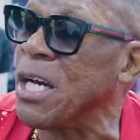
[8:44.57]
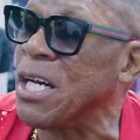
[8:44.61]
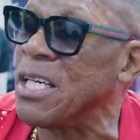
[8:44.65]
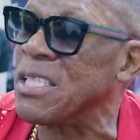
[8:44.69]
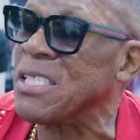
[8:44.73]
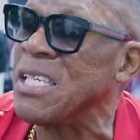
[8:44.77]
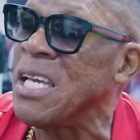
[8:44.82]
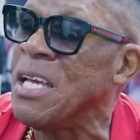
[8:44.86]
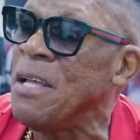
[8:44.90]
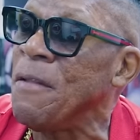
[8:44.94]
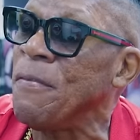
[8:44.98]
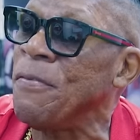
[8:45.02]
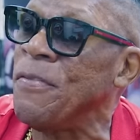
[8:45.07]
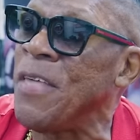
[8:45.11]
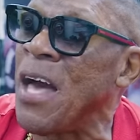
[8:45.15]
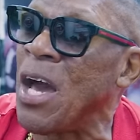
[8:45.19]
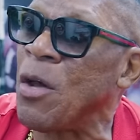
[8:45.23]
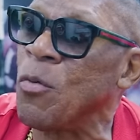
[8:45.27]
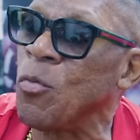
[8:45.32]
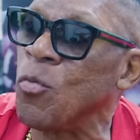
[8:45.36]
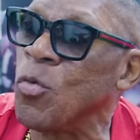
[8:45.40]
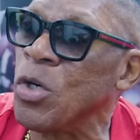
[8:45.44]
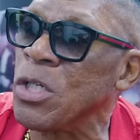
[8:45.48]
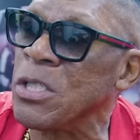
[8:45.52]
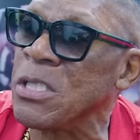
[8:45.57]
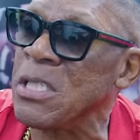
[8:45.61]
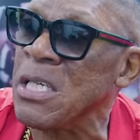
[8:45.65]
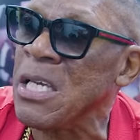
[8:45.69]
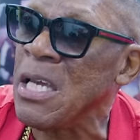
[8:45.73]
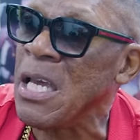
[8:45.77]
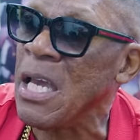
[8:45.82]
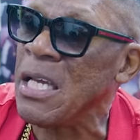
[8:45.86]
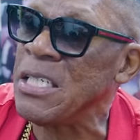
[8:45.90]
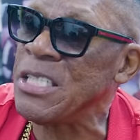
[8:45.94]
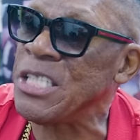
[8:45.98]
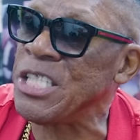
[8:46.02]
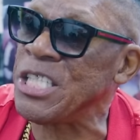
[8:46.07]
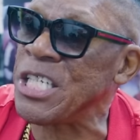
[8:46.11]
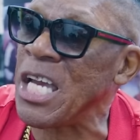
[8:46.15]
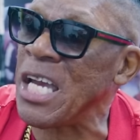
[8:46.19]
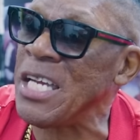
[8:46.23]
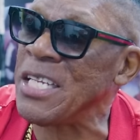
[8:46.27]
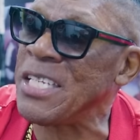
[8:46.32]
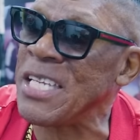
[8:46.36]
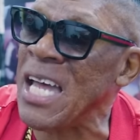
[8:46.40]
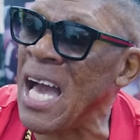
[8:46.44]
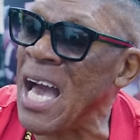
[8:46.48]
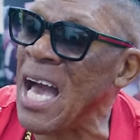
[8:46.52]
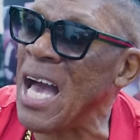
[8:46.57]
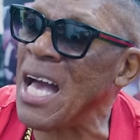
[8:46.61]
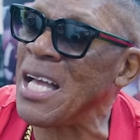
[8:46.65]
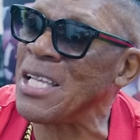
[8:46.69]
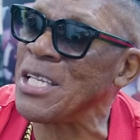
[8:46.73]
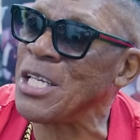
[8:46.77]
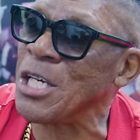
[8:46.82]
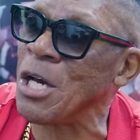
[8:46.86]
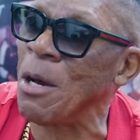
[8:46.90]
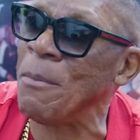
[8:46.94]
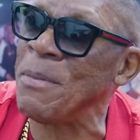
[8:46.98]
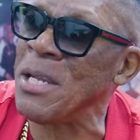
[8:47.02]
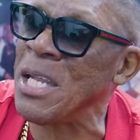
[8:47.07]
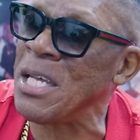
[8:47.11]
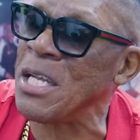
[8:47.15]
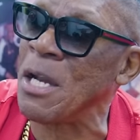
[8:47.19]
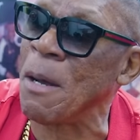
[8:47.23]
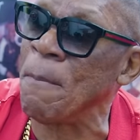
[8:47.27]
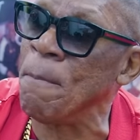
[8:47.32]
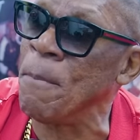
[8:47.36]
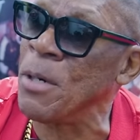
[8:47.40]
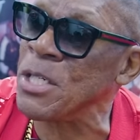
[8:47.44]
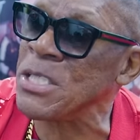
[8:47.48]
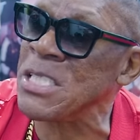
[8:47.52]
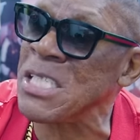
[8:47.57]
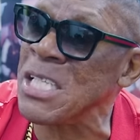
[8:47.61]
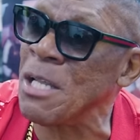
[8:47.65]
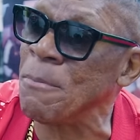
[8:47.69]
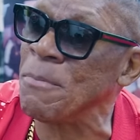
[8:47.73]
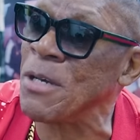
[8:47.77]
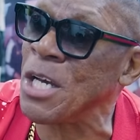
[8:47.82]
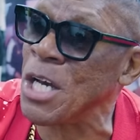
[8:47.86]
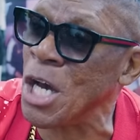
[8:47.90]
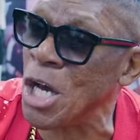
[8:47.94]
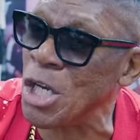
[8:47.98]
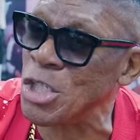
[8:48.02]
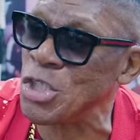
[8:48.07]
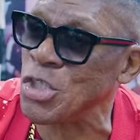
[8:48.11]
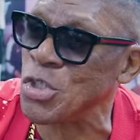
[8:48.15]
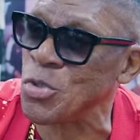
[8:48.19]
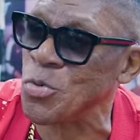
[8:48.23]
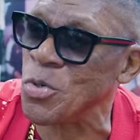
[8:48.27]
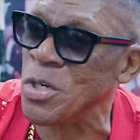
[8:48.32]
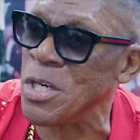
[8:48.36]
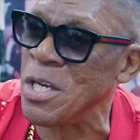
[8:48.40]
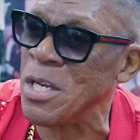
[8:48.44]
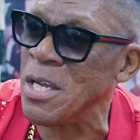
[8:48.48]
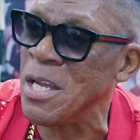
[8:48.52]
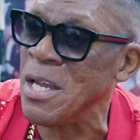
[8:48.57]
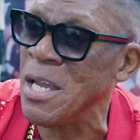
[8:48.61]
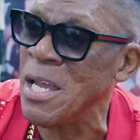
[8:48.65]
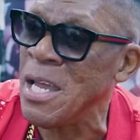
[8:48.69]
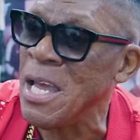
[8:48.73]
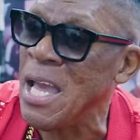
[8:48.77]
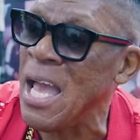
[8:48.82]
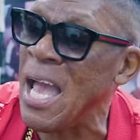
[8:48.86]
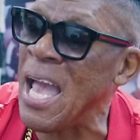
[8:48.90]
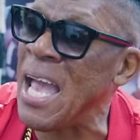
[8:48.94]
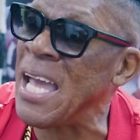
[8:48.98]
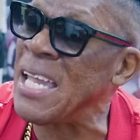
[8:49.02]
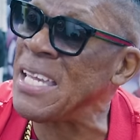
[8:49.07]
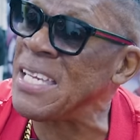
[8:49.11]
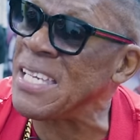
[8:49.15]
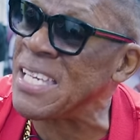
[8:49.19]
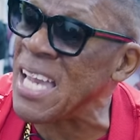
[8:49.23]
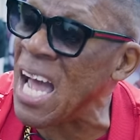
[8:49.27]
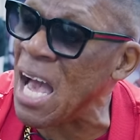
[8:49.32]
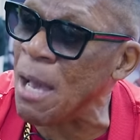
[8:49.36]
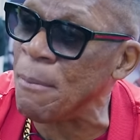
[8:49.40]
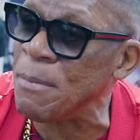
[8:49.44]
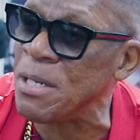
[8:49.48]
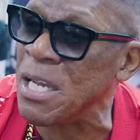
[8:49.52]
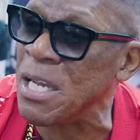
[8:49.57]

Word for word: because that was Shaitan coming in a Muslim country and